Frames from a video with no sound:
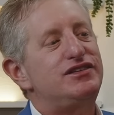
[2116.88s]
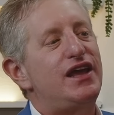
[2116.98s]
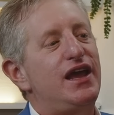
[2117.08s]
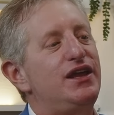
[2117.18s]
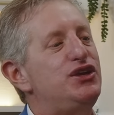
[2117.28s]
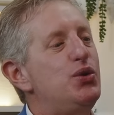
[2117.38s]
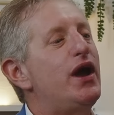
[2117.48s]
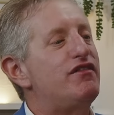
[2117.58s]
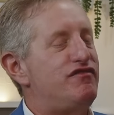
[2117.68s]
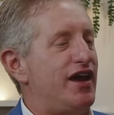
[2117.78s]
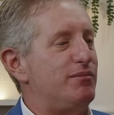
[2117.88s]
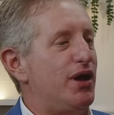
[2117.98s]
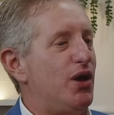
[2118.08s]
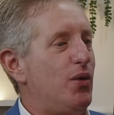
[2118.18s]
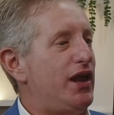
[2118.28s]
say you have
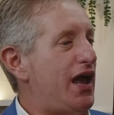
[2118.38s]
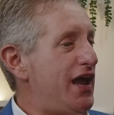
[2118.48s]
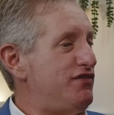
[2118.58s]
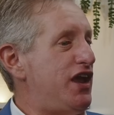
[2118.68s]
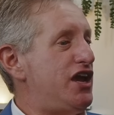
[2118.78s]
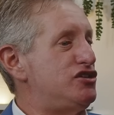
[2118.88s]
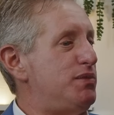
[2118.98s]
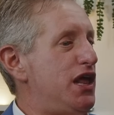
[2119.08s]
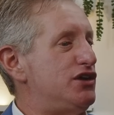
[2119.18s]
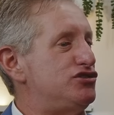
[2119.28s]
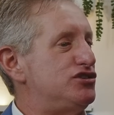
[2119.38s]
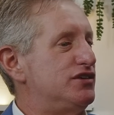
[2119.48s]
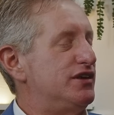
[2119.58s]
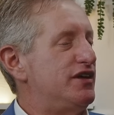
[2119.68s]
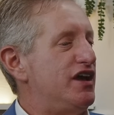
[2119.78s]
Venmo and I have Cash Plus
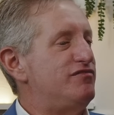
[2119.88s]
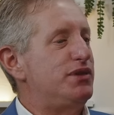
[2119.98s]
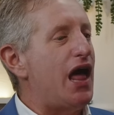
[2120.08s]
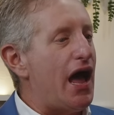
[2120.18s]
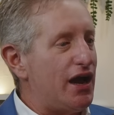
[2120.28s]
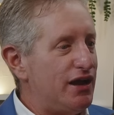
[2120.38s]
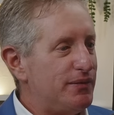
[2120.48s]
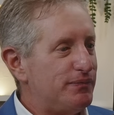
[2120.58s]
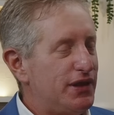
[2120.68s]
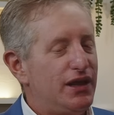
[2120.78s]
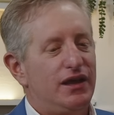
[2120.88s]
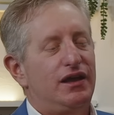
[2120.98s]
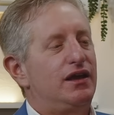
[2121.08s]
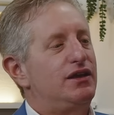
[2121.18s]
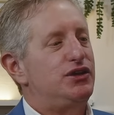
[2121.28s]
of Block.
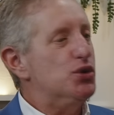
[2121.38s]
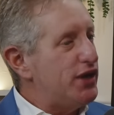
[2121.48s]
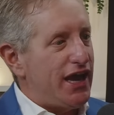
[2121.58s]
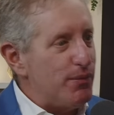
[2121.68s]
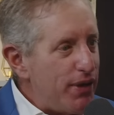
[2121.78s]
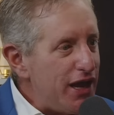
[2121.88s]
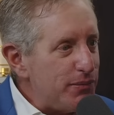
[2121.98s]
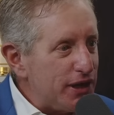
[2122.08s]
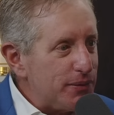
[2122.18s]
You can't pay me.